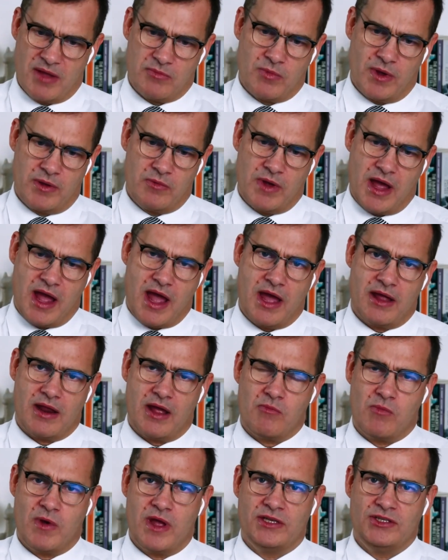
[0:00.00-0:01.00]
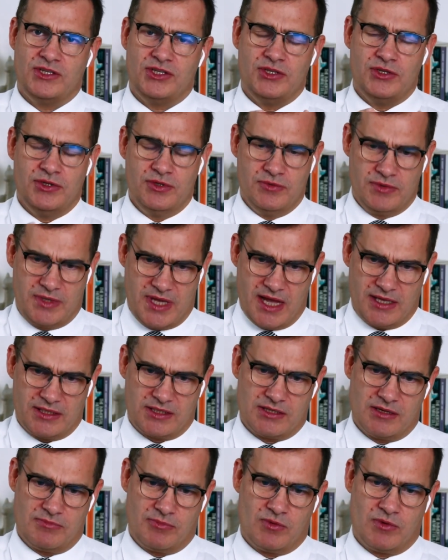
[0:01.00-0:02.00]
But when do you get
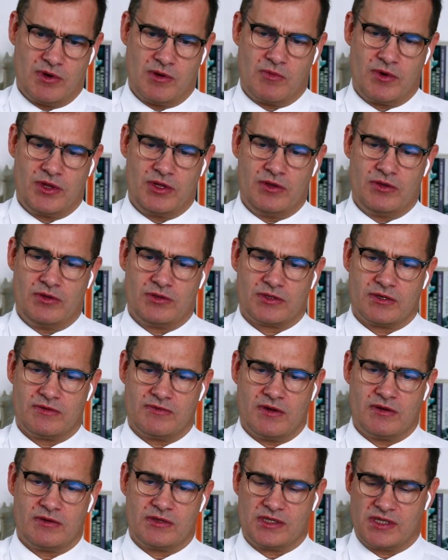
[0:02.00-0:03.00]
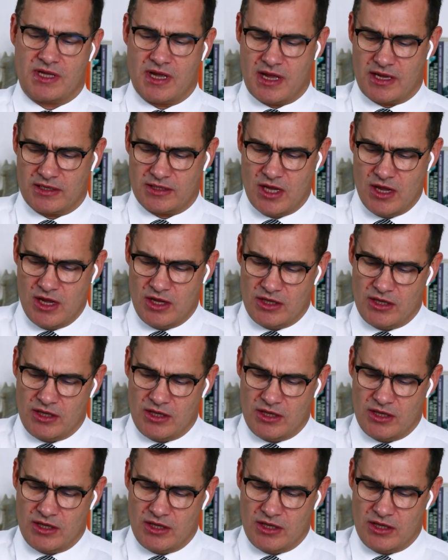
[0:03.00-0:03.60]
to a point where you sort of understand?